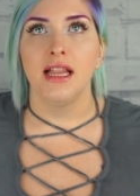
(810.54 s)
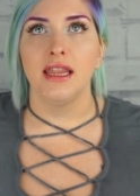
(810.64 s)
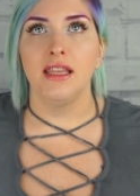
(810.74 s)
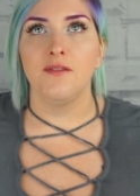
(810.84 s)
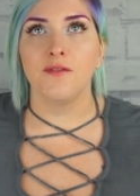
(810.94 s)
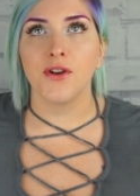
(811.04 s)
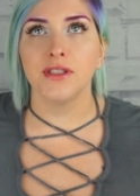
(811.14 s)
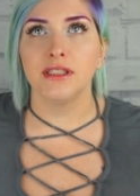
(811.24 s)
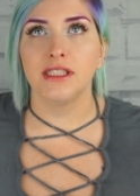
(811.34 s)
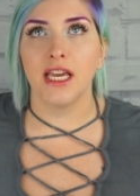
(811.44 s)
the
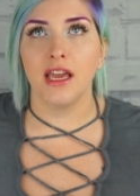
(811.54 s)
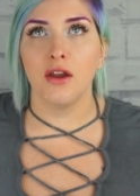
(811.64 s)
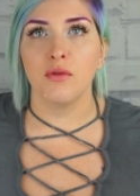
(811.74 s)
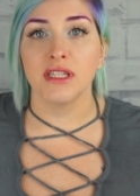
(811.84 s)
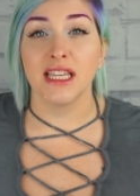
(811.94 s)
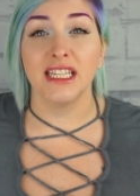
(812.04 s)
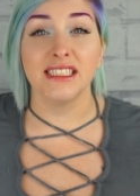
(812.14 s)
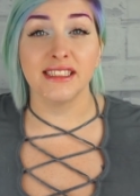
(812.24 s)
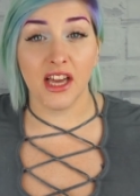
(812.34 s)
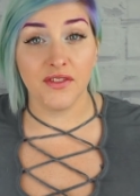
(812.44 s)
first day was like a
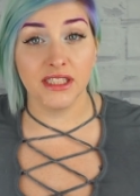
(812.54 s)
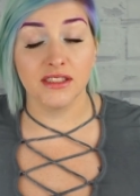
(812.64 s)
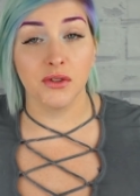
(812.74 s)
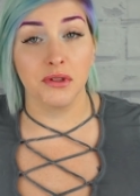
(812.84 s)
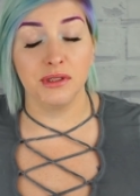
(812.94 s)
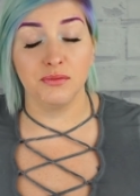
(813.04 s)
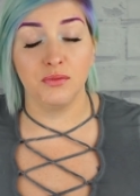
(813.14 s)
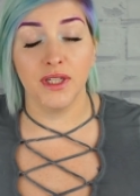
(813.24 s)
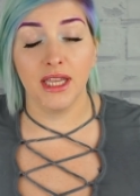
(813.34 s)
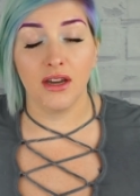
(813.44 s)
7, so it
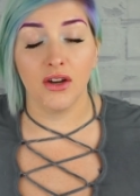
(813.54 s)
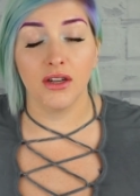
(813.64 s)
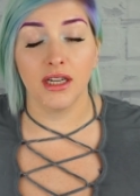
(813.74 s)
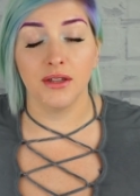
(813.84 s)
really hurt.